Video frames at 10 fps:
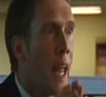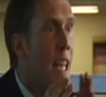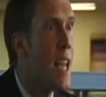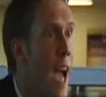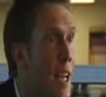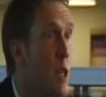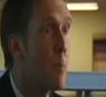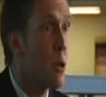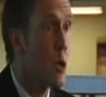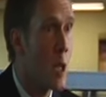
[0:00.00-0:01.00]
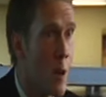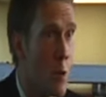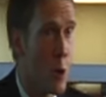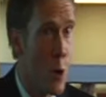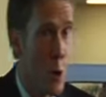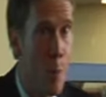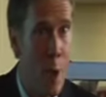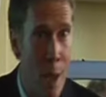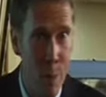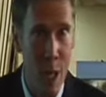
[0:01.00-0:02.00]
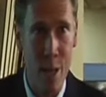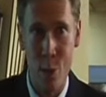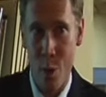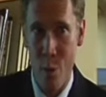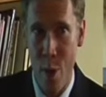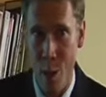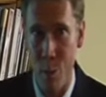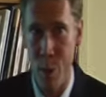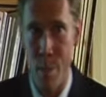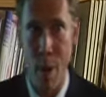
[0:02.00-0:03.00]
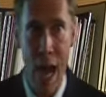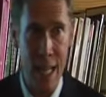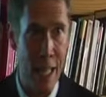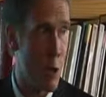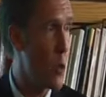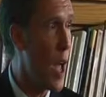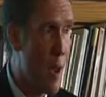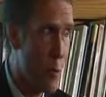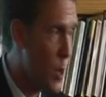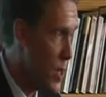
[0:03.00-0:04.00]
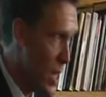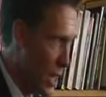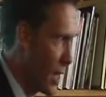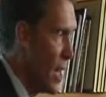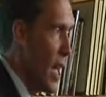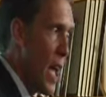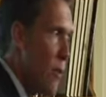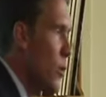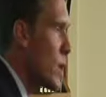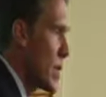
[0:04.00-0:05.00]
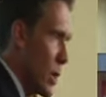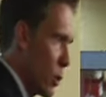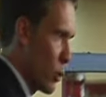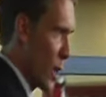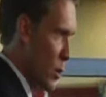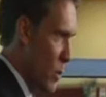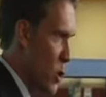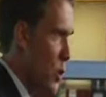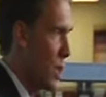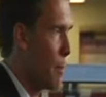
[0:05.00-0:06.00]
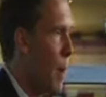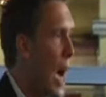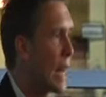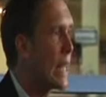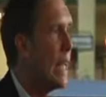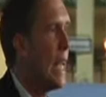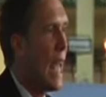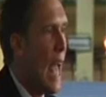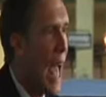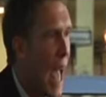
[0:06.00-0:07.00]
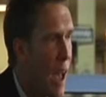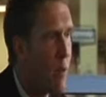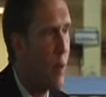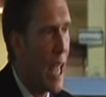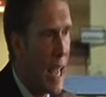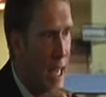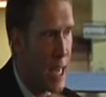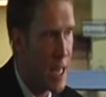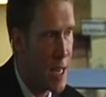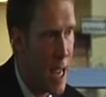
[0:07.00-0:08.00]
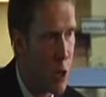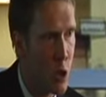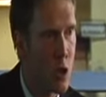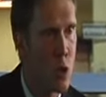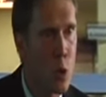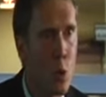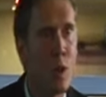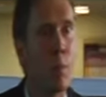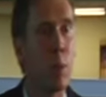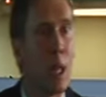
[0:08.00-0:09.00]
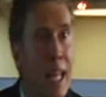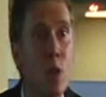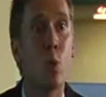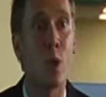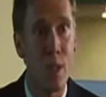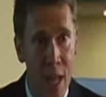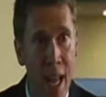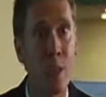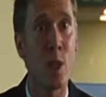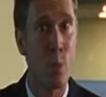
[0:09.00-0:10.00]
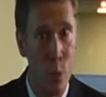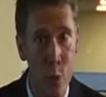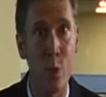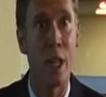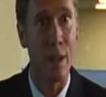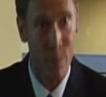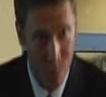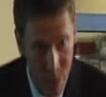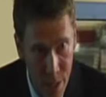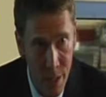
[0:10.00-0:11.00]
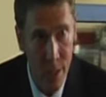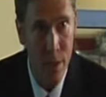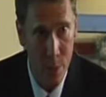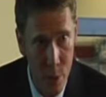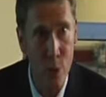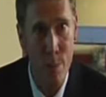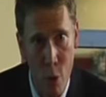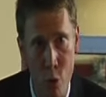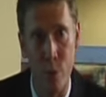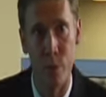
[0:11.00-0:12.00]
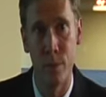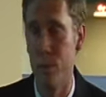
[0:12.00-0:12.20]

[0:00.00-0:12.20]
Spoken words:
90% of the neuropeptides that are available in the body that do everything, every single transmission in the body, have a connection to the place where science has proven that it feels emotion.